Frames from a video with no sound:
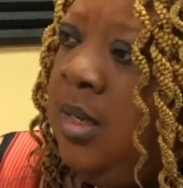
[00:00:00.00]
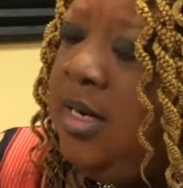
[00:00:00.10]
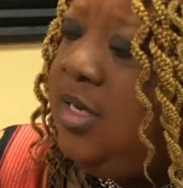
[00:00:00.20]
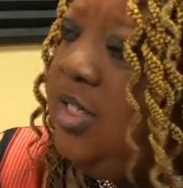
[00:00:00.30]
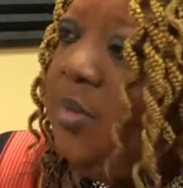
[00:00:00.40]

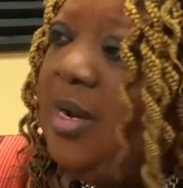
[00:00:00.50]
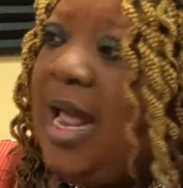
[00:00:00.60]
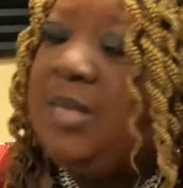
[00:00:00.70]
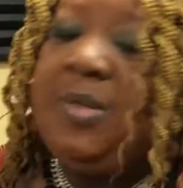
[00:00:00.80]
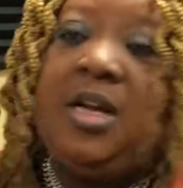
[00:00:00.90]
Then she
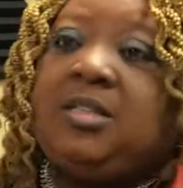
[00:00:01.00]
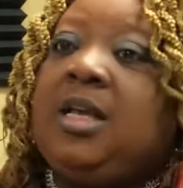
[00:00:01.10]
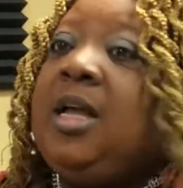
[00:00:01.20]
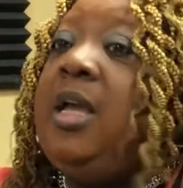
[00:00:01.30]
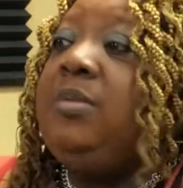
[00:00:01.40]
realized because
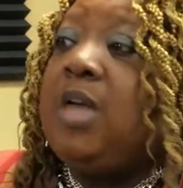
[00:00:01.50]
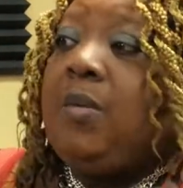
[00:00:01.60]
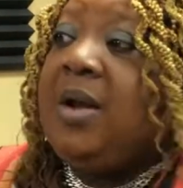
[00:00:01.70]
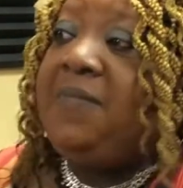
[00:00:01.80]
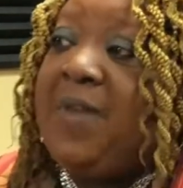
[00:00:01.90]
he was
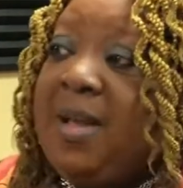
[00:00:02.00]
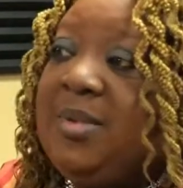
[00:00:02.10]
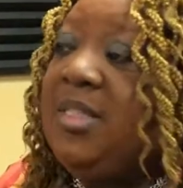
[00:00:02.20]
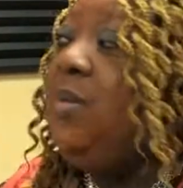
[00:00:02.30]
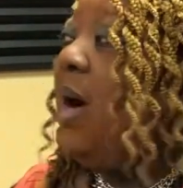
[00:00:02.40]
already
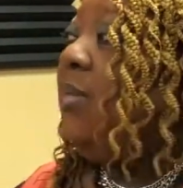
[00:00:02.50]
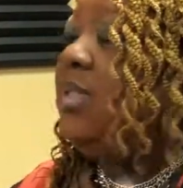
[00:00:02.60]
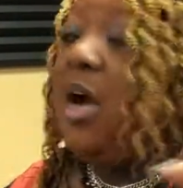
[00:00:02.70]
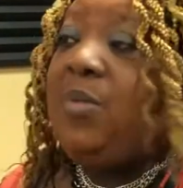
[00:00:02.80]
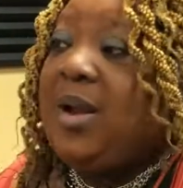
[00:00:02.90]
famous, he
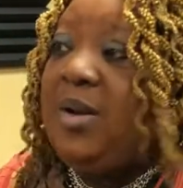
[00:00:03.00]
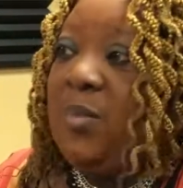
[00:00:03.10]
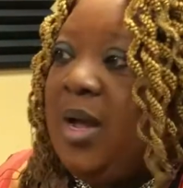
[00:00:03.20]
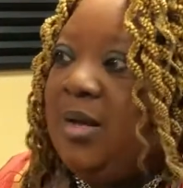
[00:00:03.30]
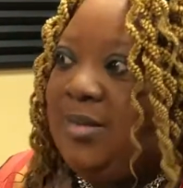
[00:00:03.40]
was already
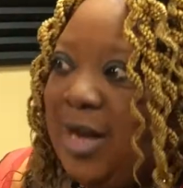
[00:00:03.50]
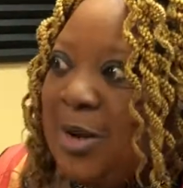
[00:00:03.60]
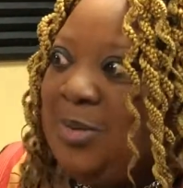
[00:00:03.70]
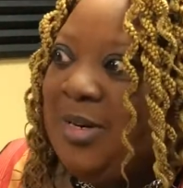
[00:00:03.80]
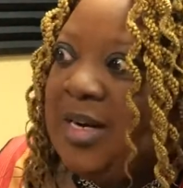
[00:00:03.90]
well
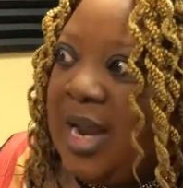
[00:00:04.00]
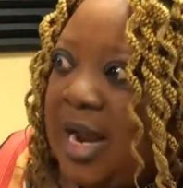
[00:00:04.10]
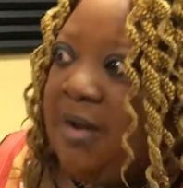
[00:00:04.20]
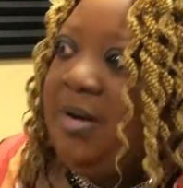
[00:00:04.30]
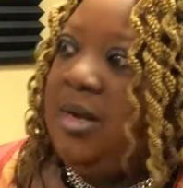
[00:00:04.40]
known in the
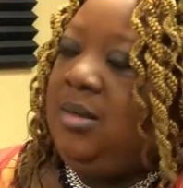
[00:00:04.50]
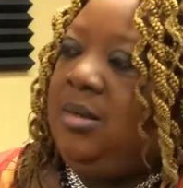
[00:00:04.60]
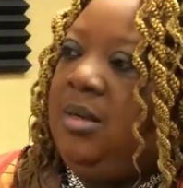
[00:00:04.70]
area.